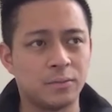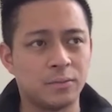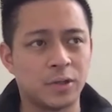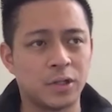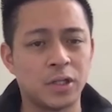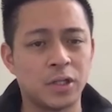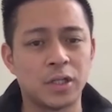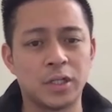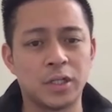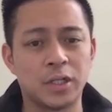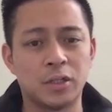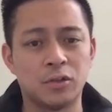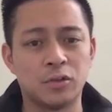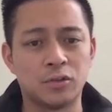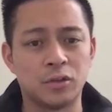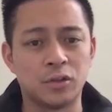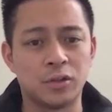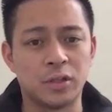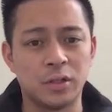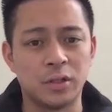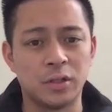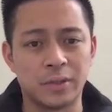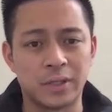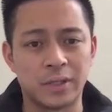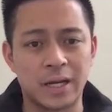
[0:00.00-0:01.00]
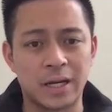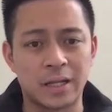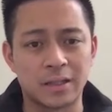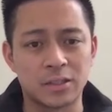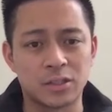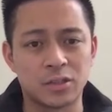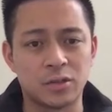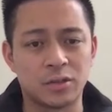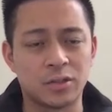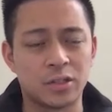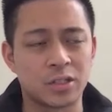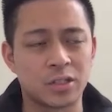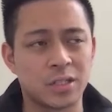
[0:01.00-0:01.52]
What are you gonna do to deal with that?
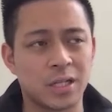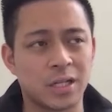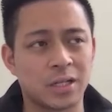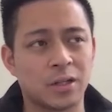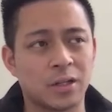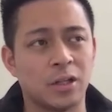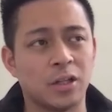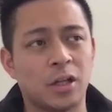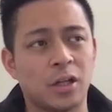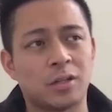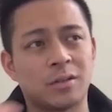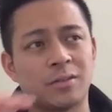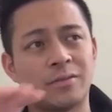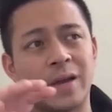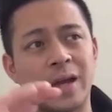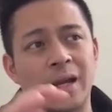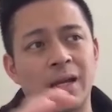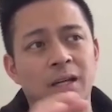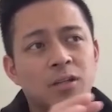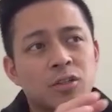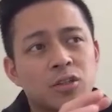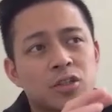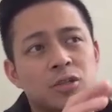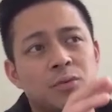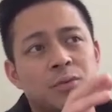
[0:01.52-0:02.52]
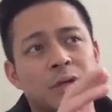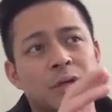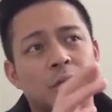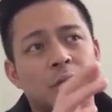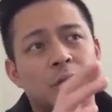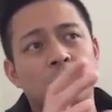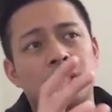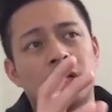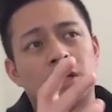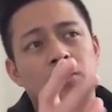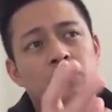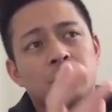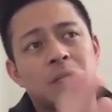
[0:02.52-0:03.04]
So there's like a lot of angles you want to
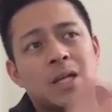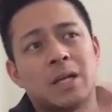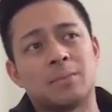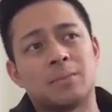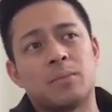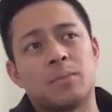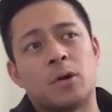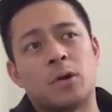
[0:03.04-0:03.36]
look at with that